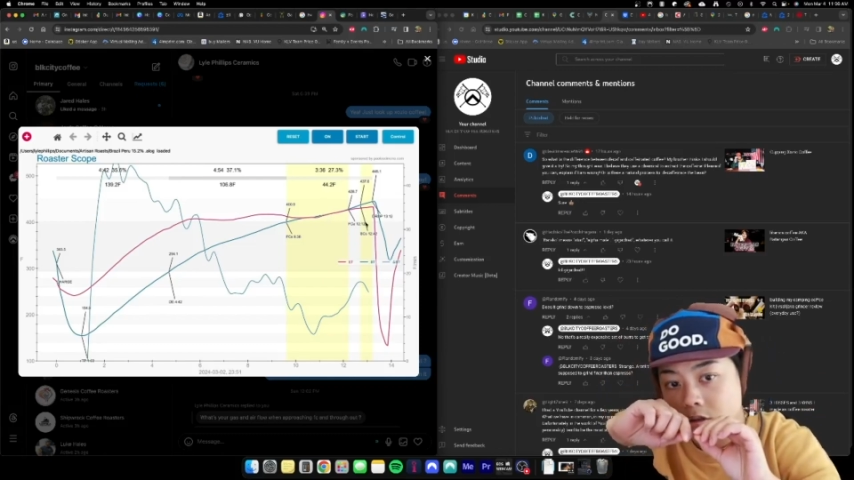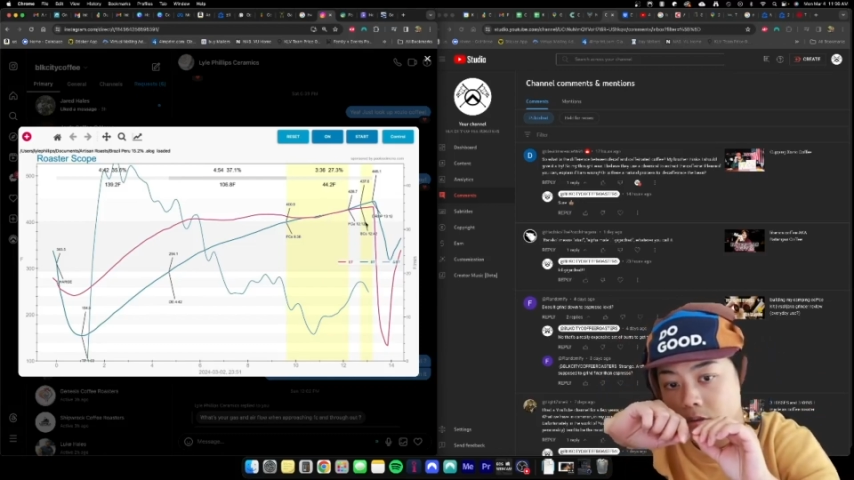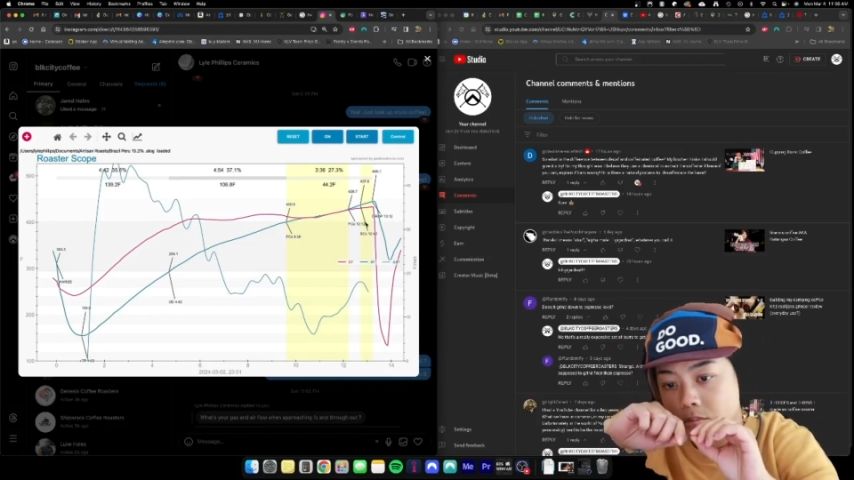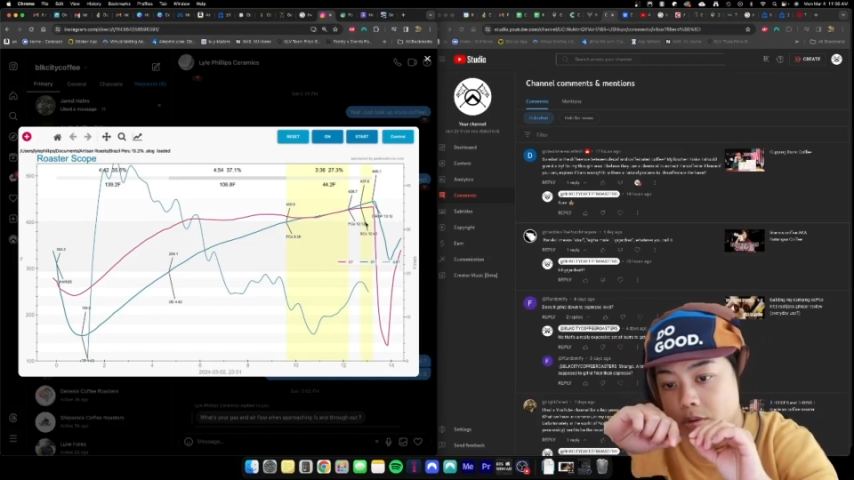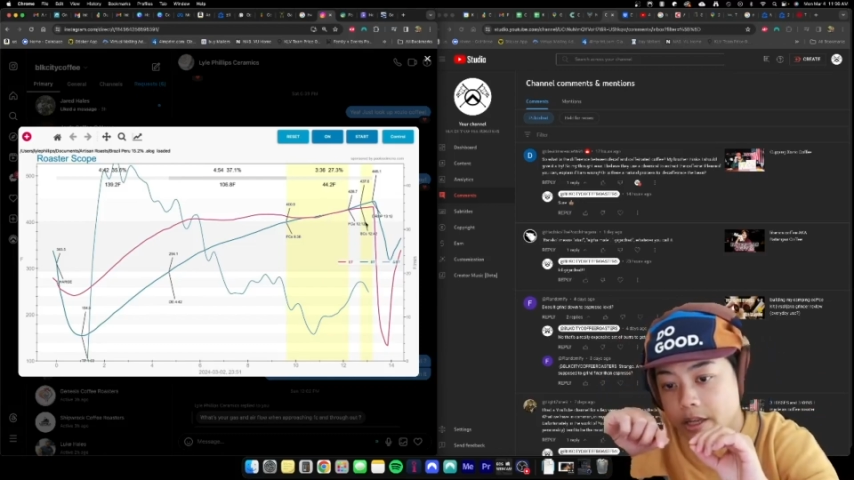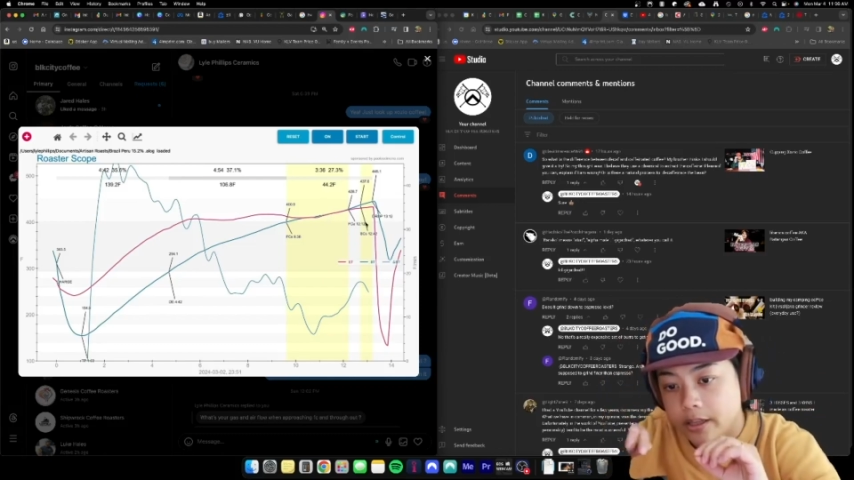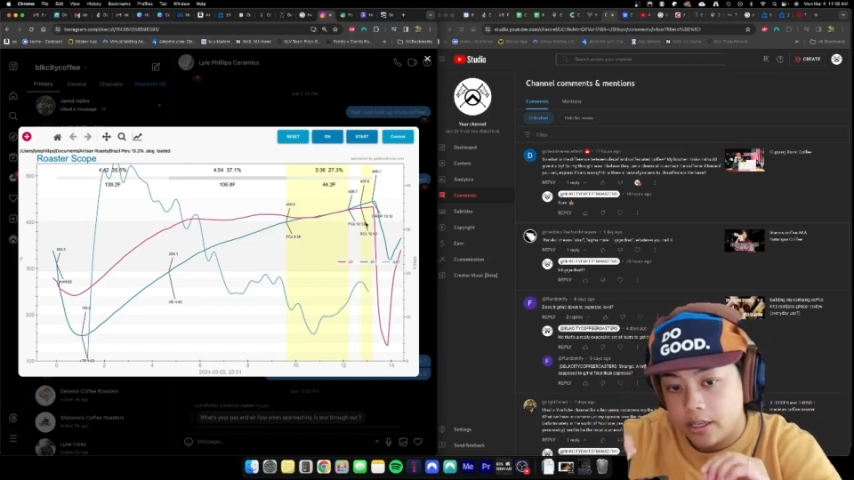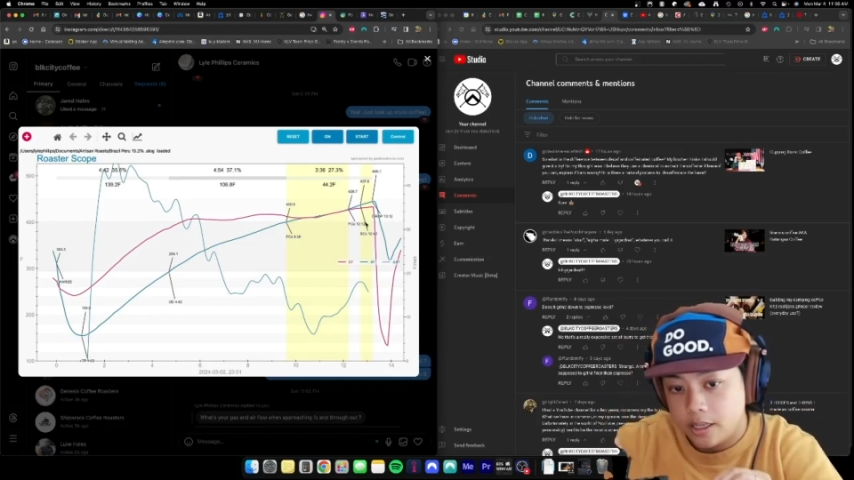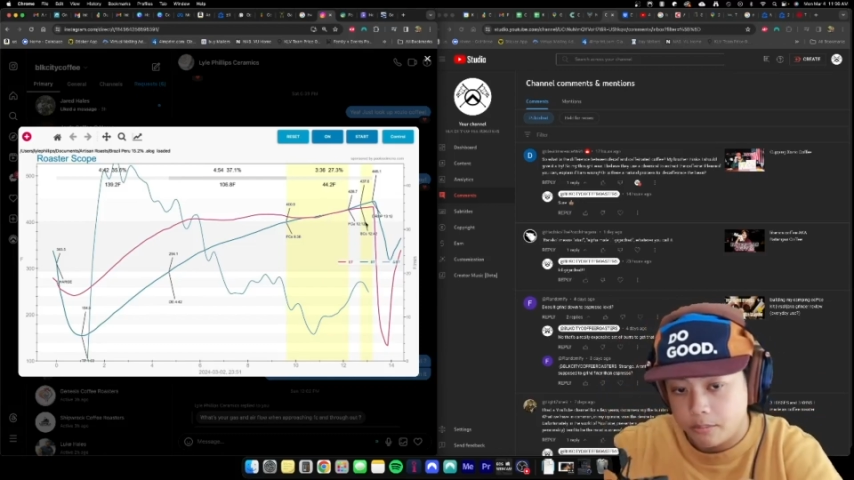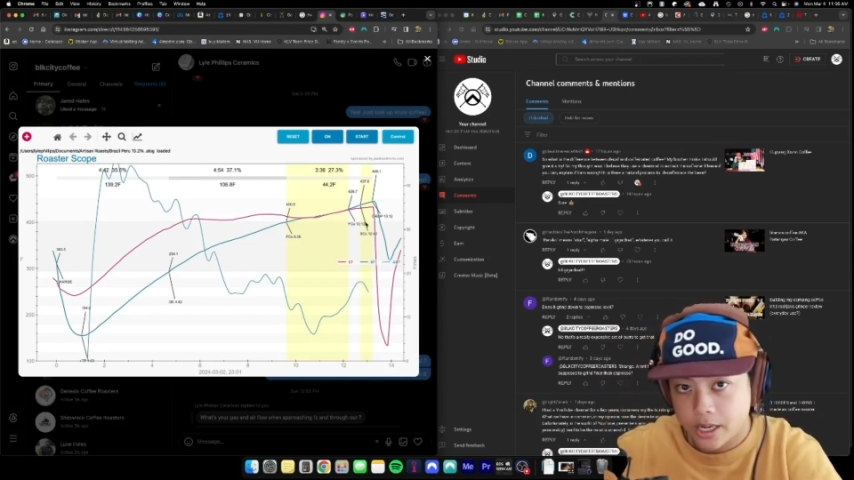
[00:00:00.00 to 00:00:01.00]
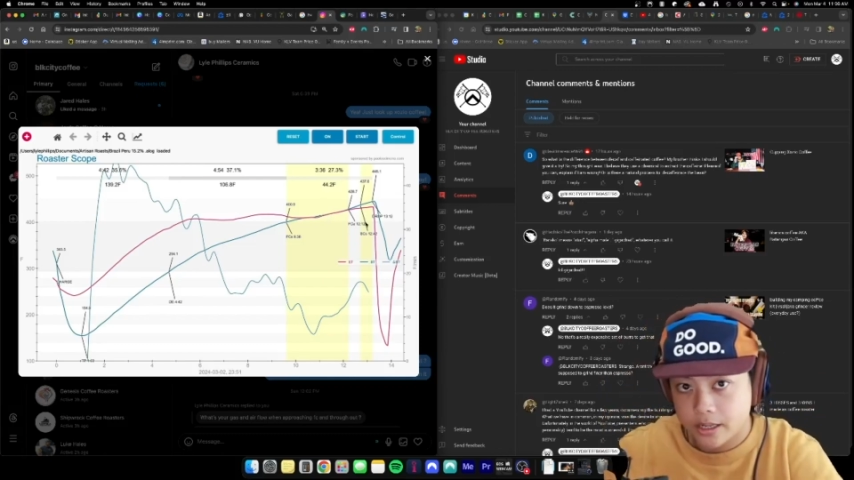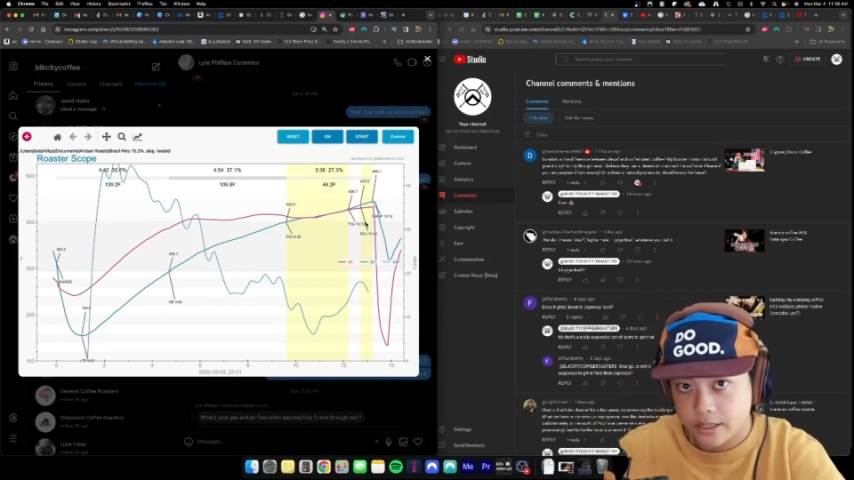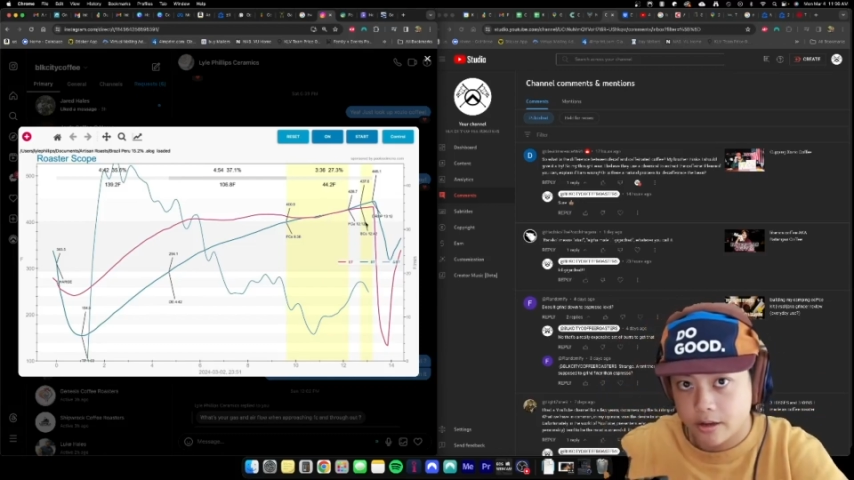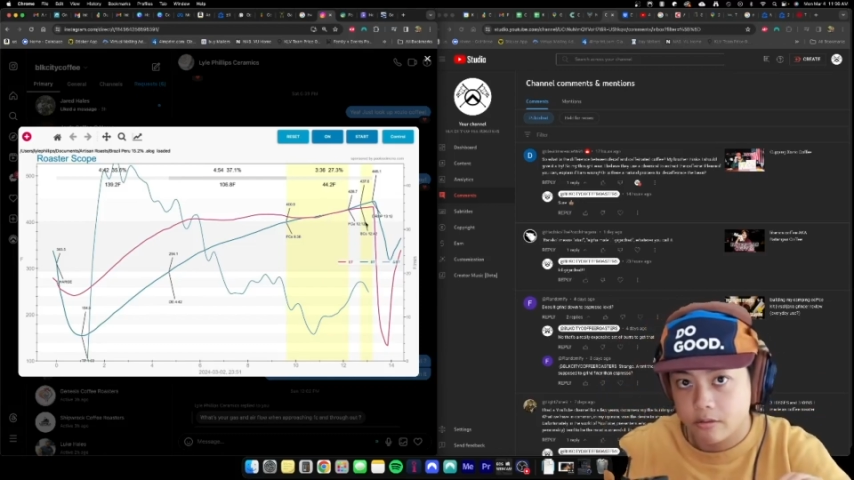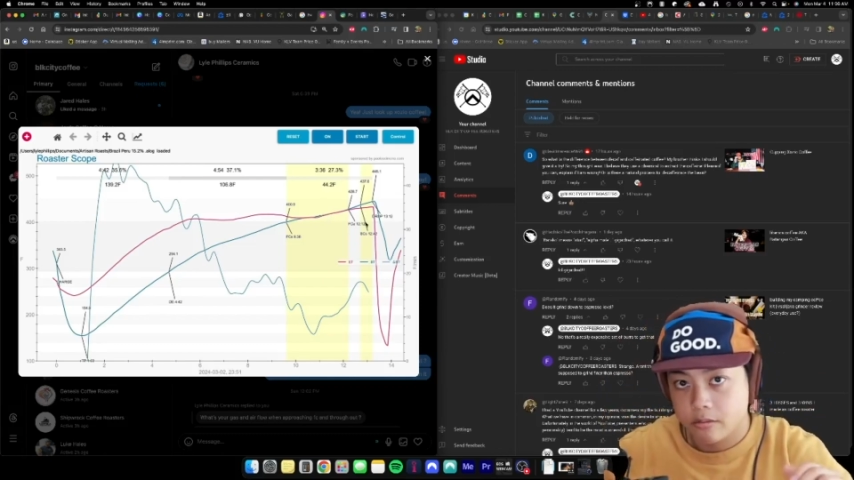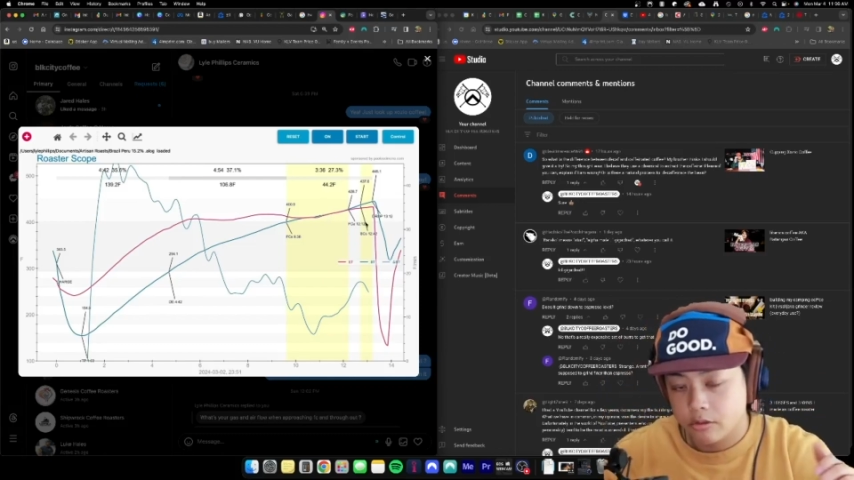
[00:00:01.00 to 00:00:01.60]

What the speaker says: to bring the heat back down. So